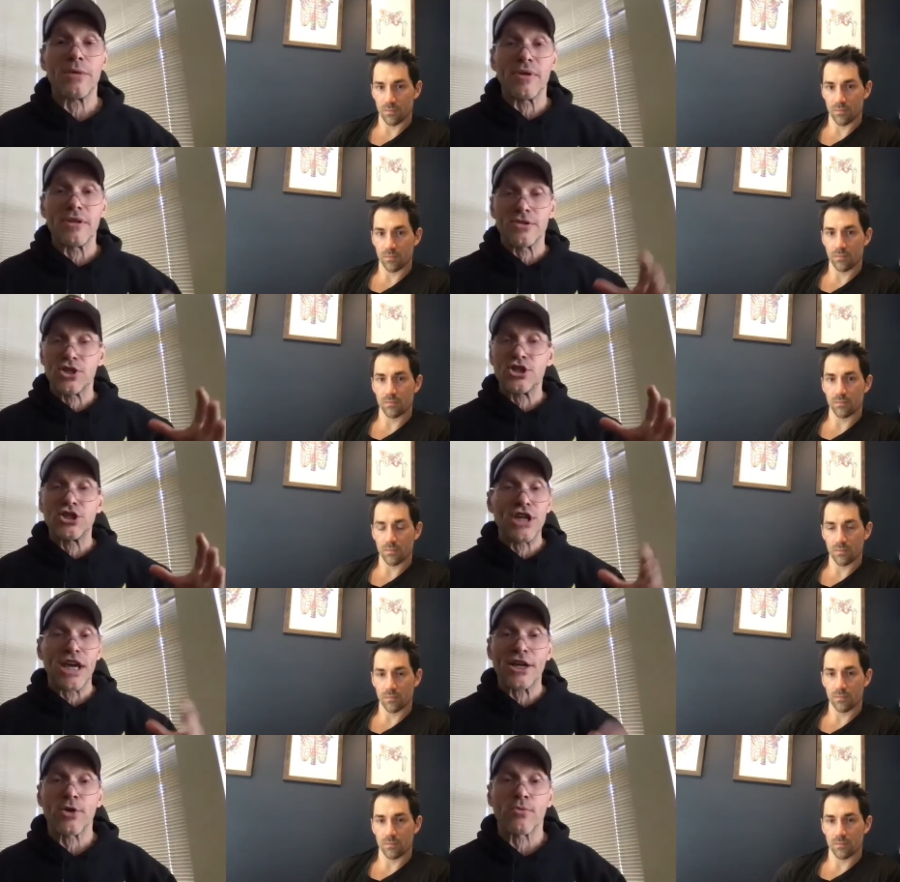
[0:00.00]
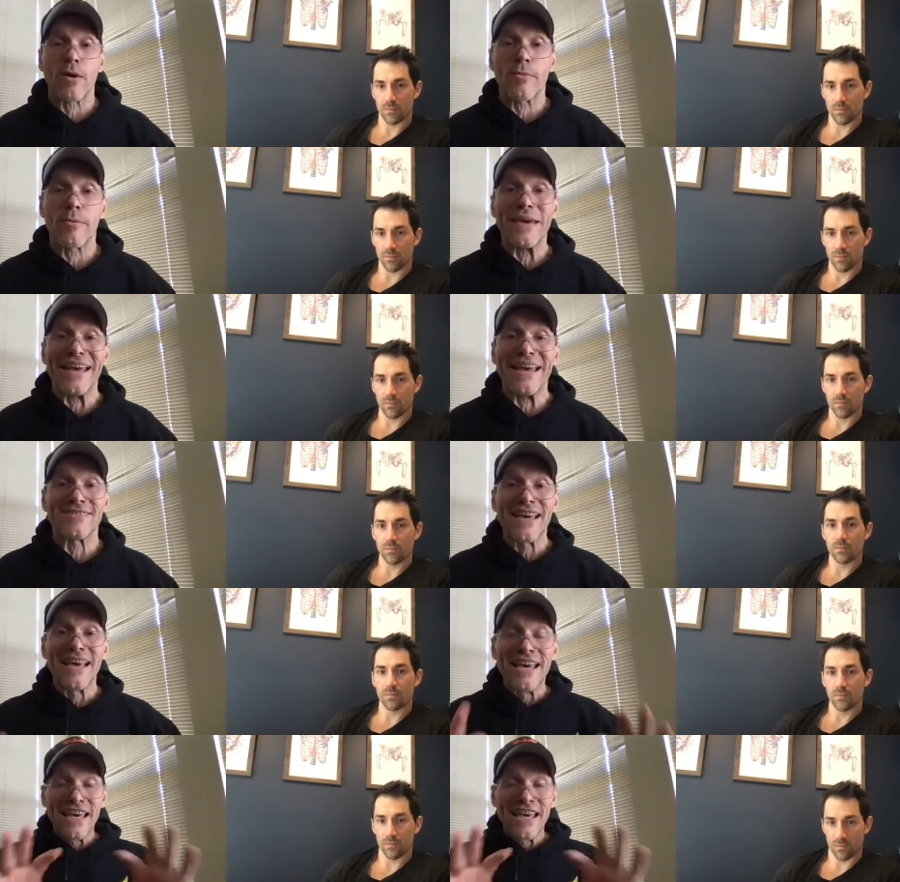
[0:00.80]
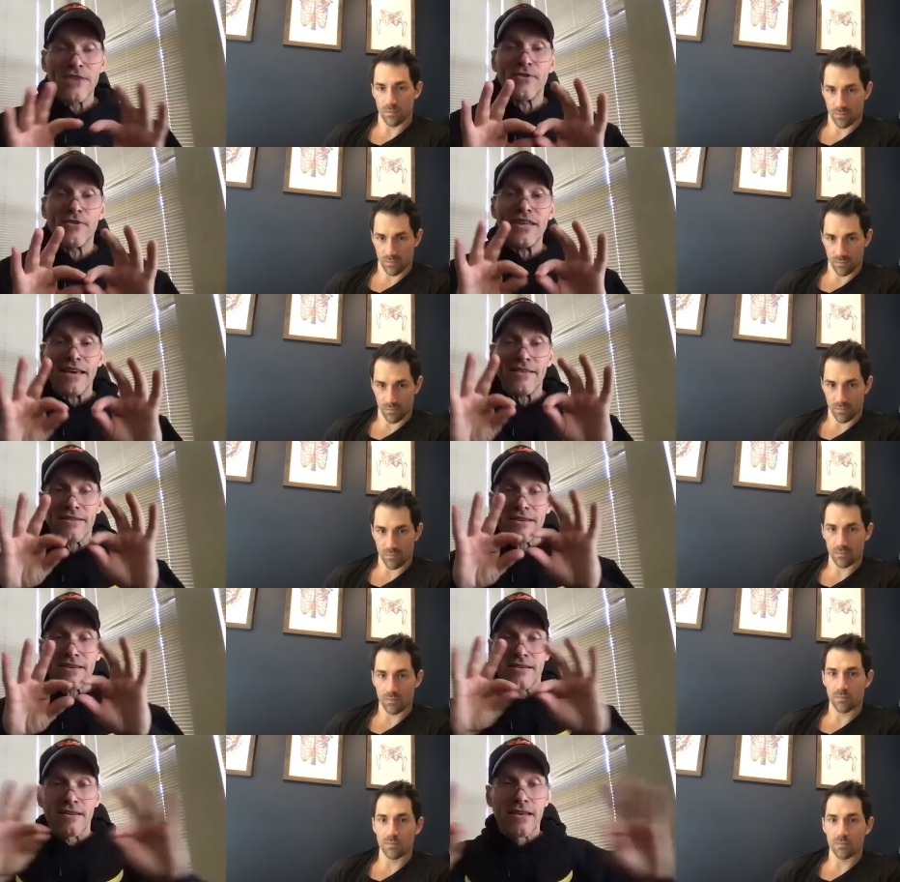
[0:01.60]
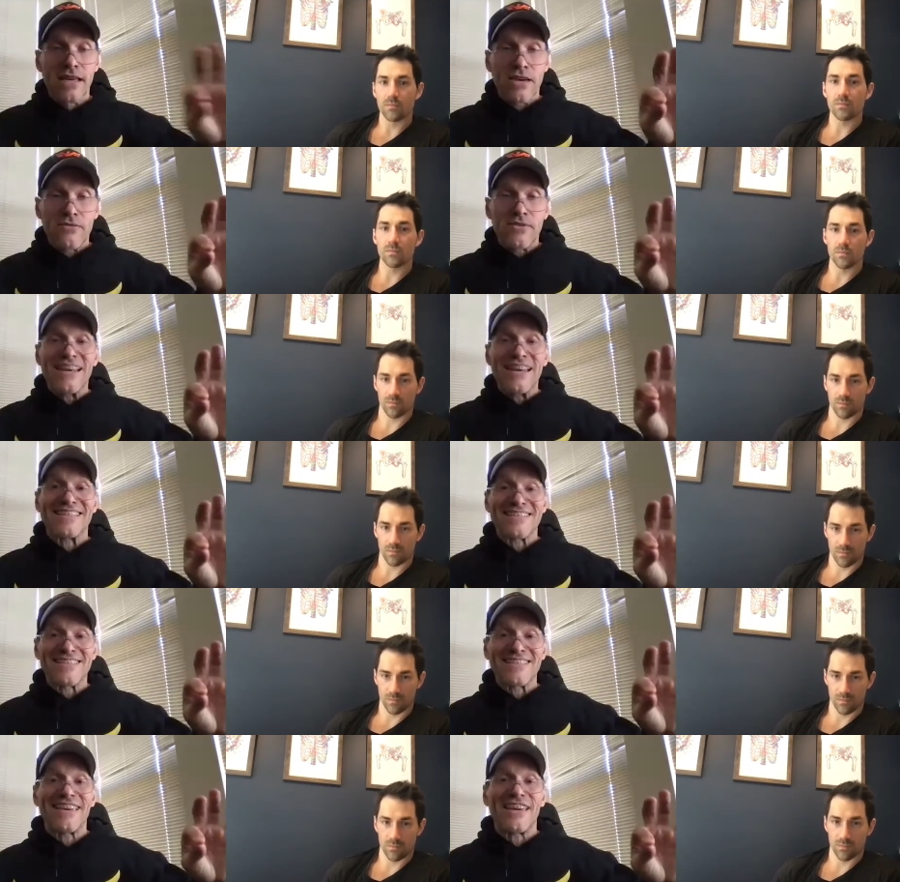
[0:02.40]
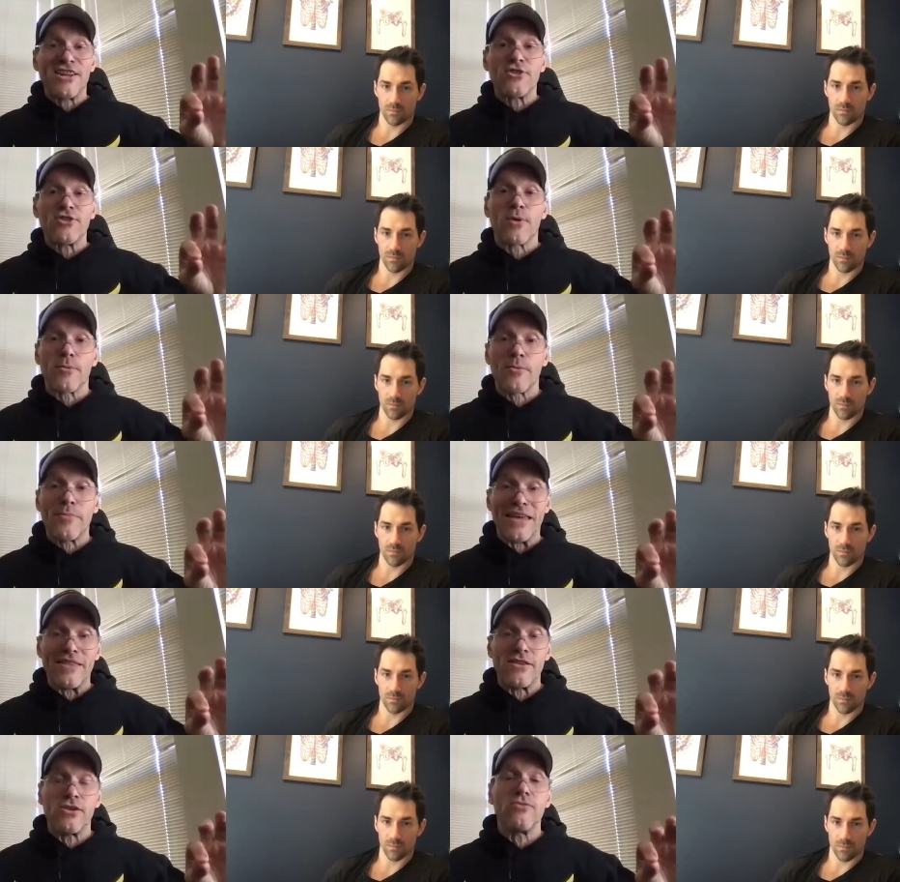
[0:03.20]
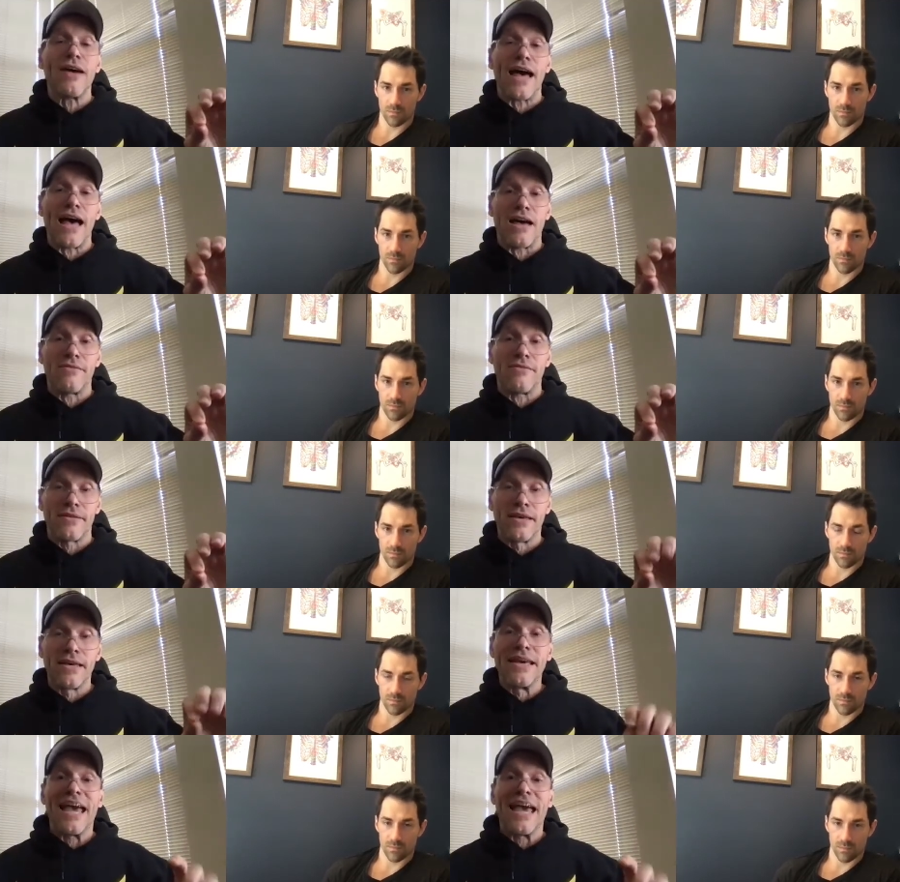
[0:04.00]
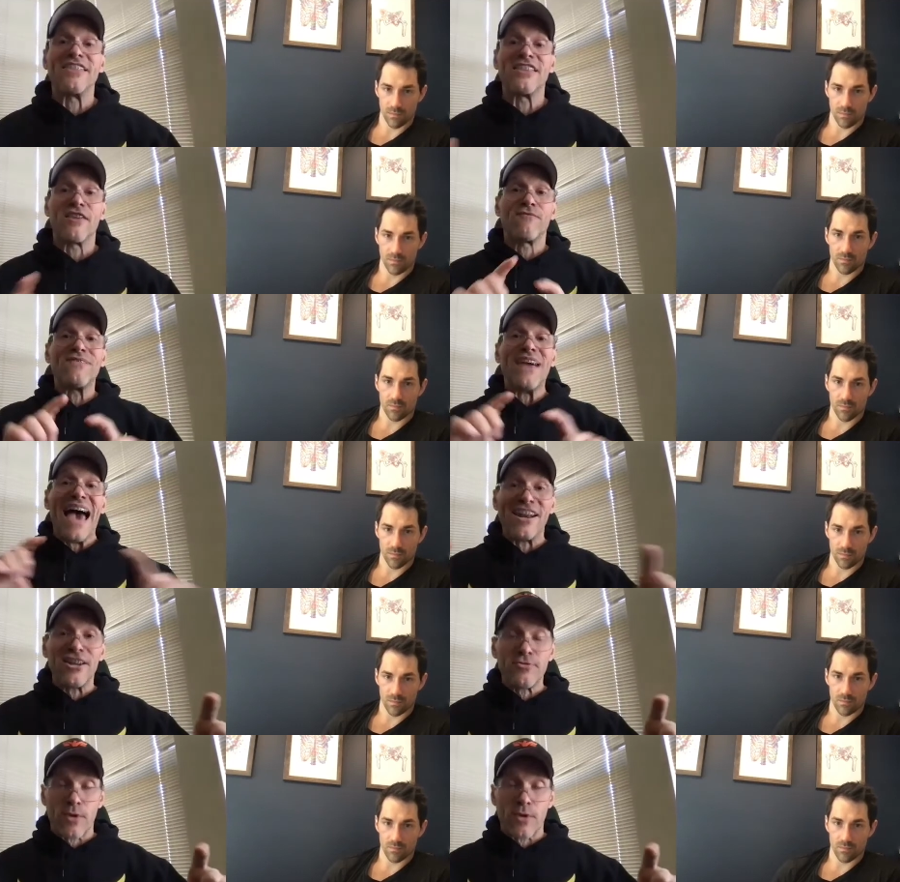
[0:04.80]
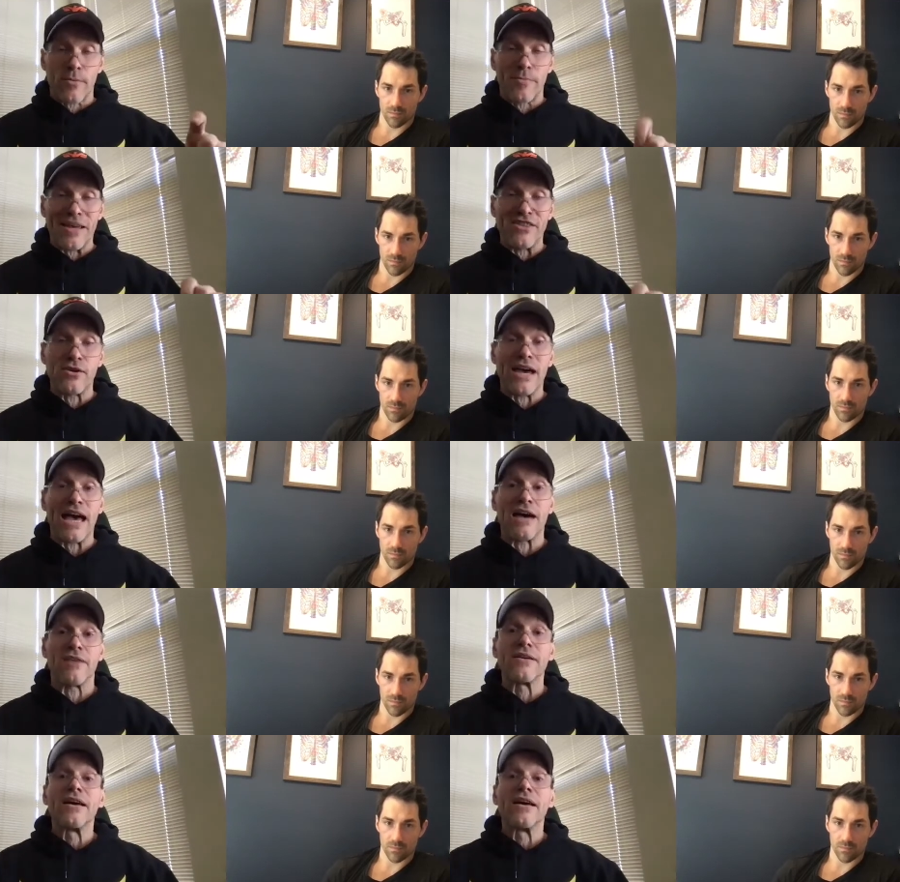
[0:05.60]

Speaker 1: and just check your rubber bands. If you take the if you take the skinniest rubber band that you have and the fattest rubber band you have,